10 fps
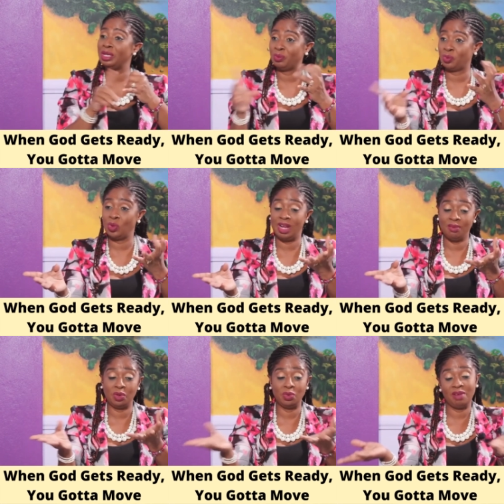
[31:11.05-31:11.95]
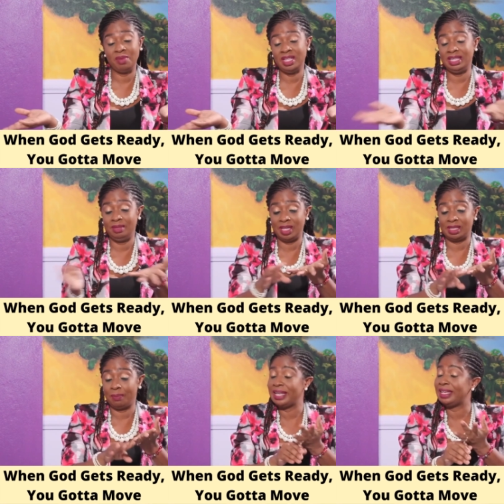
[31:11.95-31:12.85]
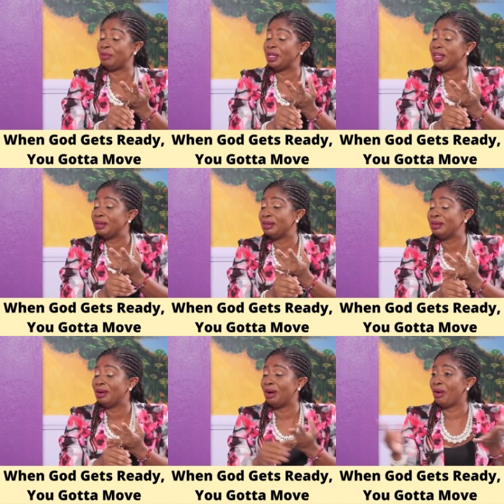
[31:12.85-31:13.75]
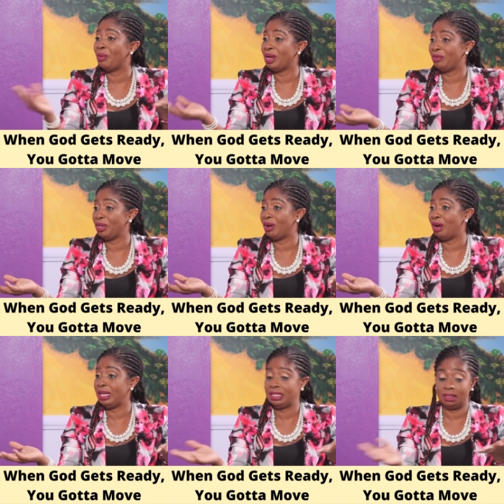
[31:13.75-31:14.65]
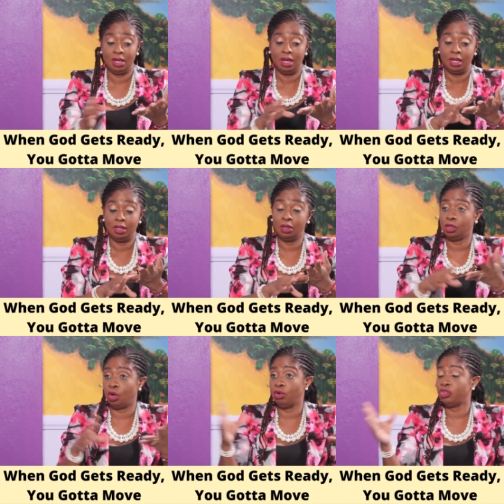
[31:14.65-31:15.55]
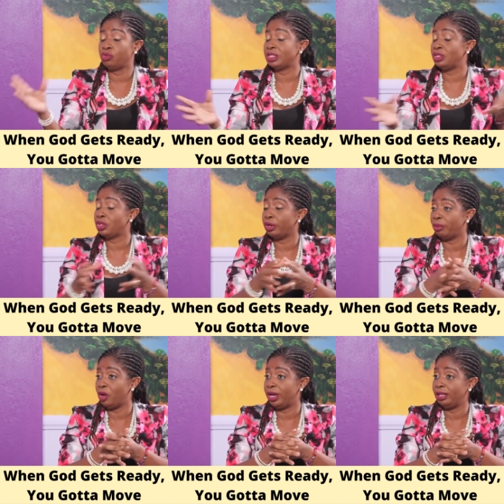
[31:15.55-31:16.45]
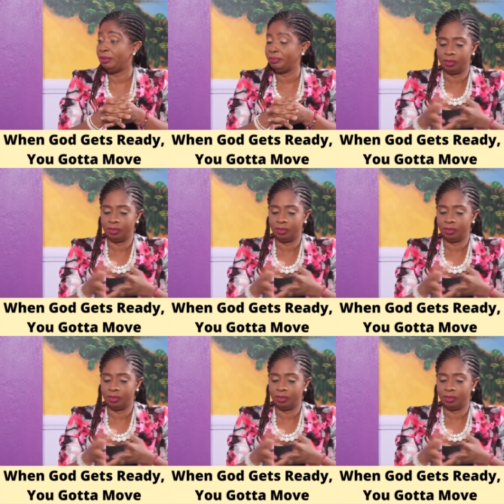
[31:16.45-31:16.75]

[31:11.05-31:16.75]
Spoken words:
it could have been deemed as a pandemic or whatever you call it. The country was in turmoil.